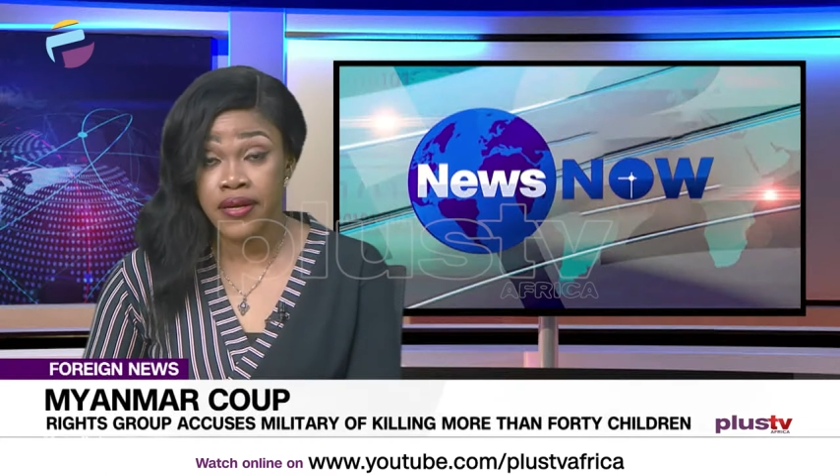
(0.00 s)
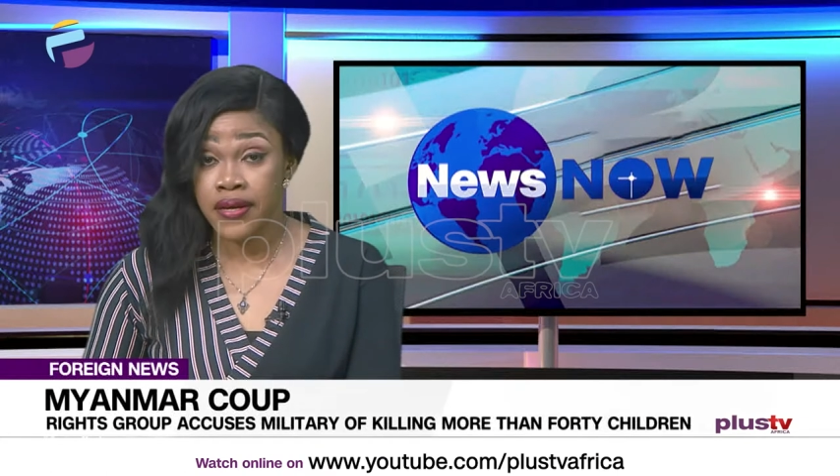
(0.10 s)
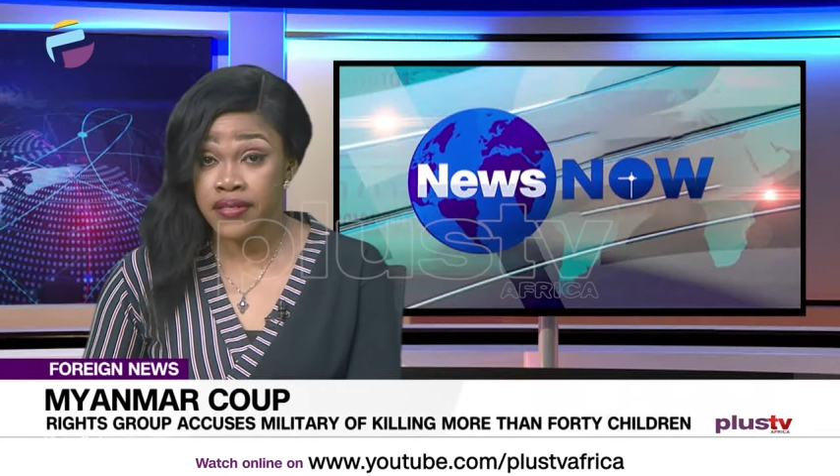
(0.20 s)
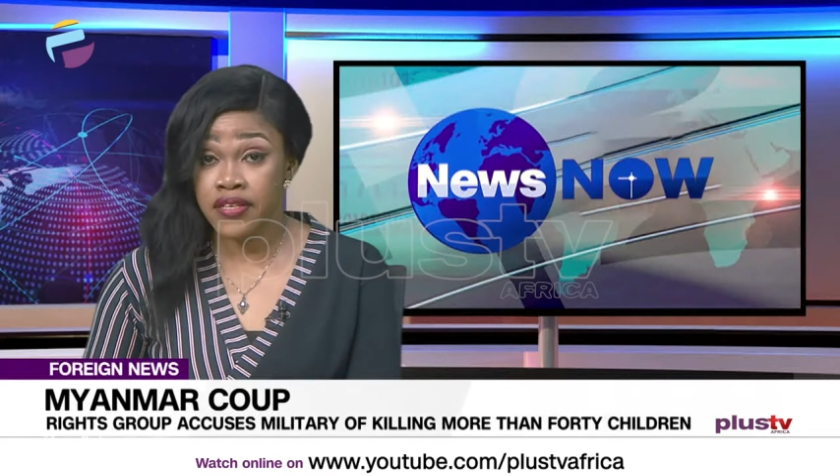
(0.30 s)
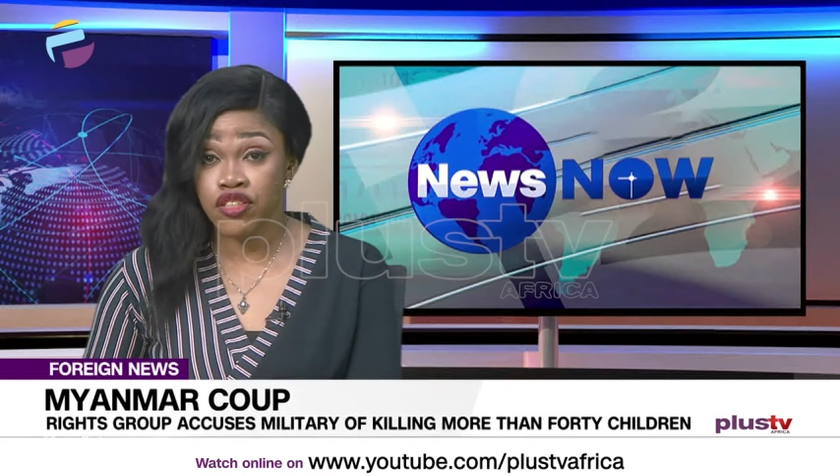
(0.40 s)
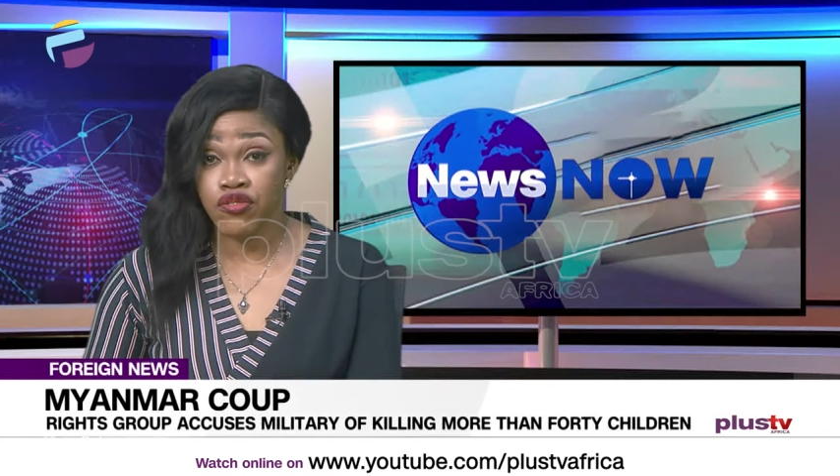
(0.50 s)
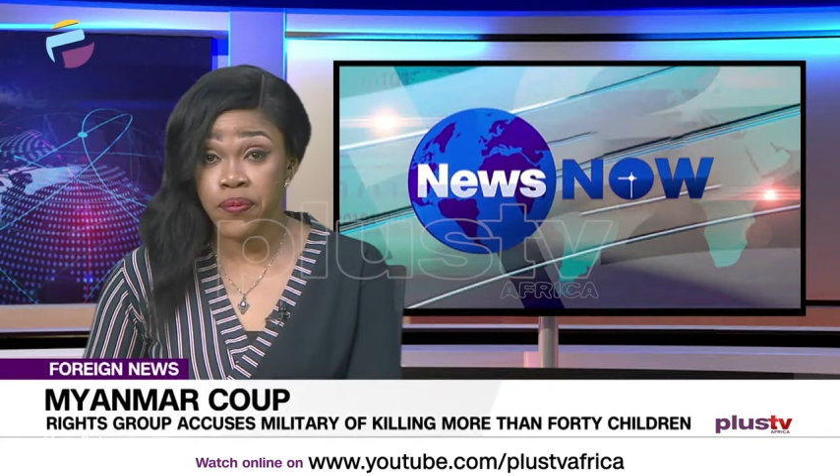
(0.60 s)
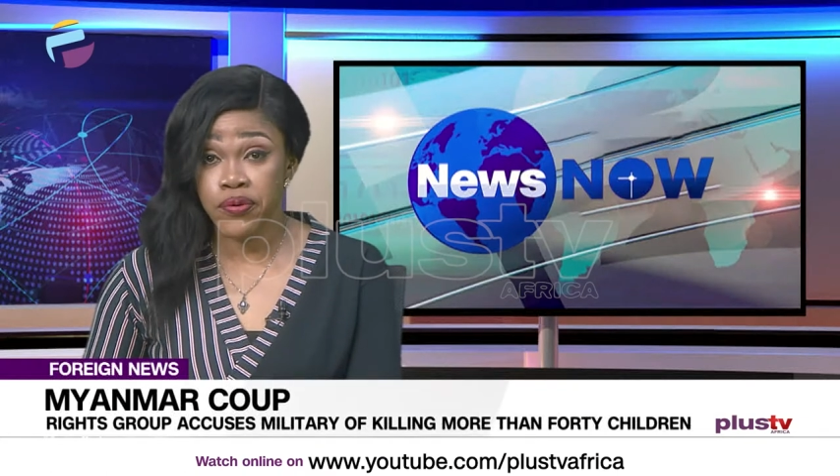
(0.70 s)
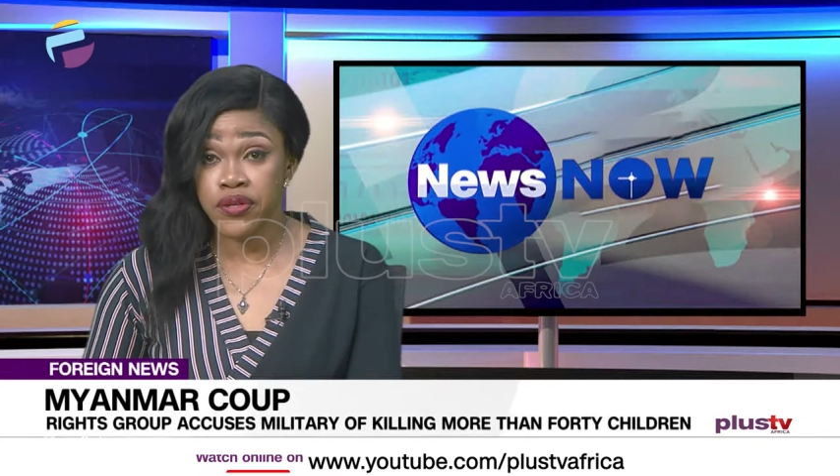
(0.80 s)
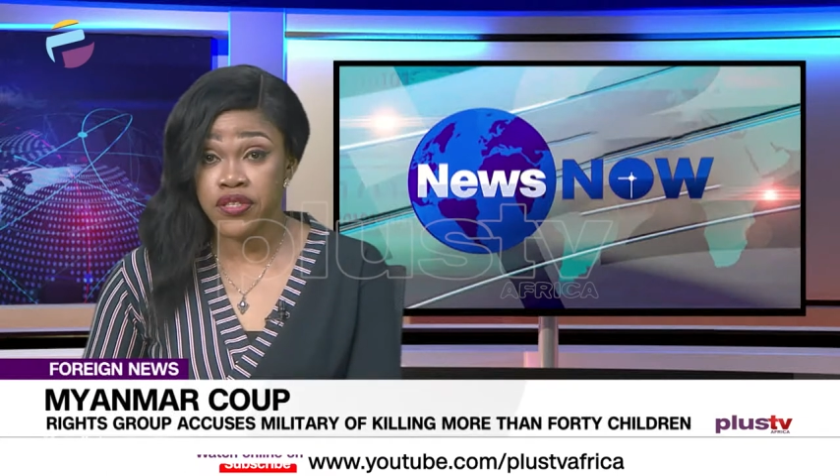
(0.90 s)
since
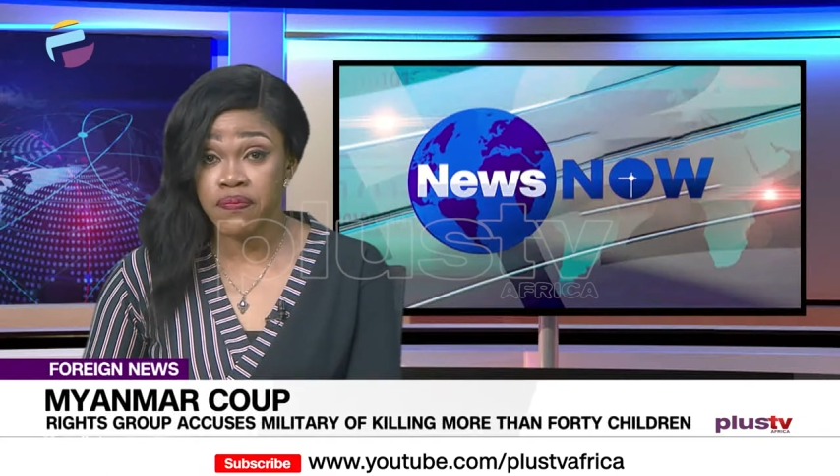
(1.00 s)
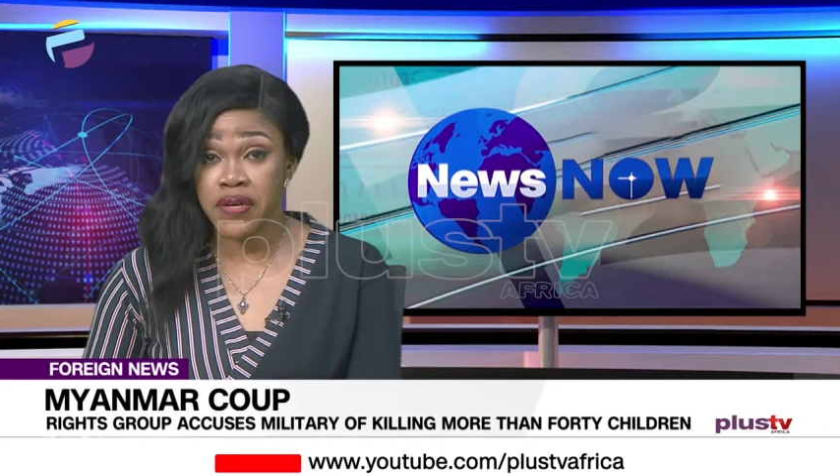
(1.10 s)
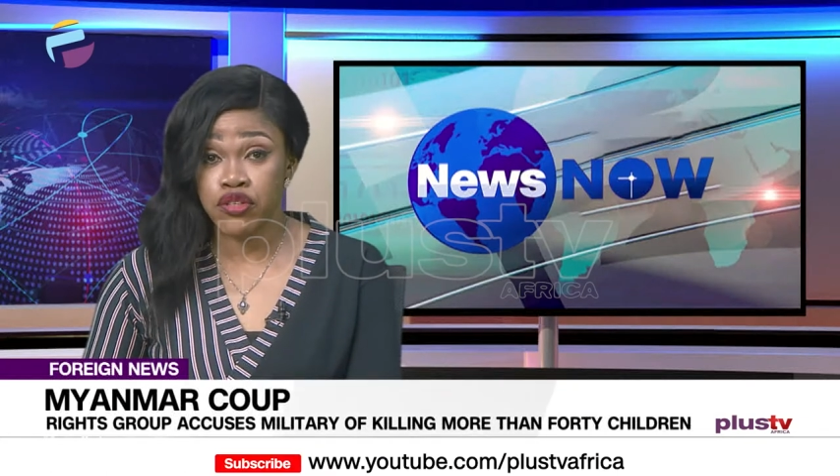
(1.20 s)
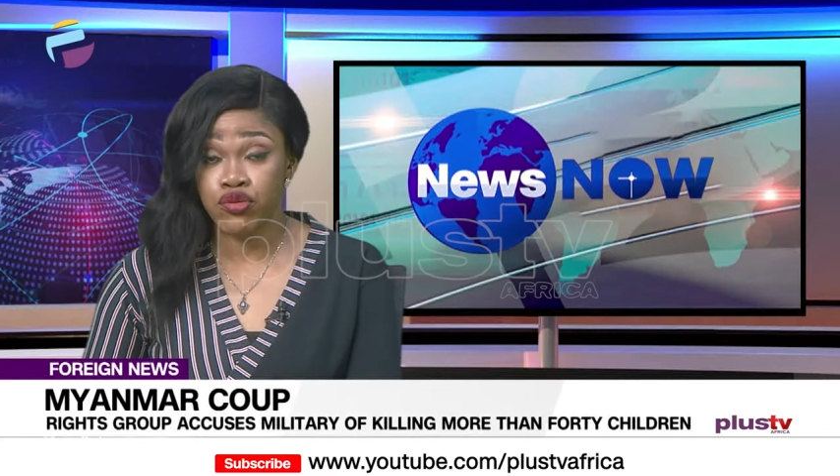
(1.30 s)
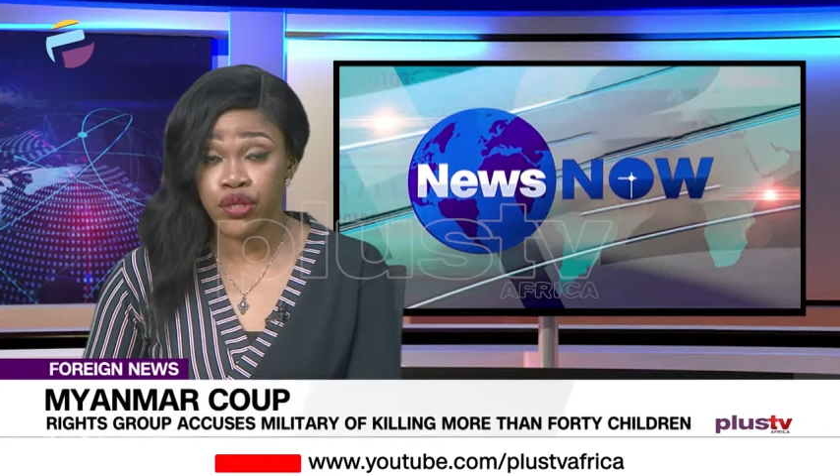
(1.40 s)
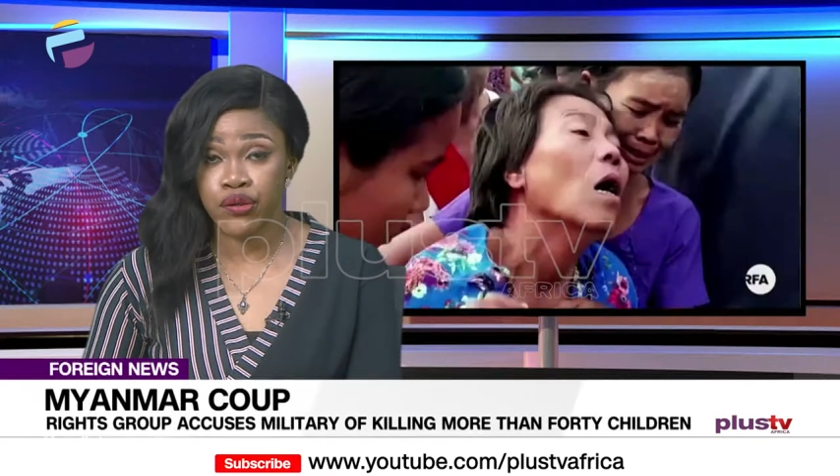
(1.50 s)
February's military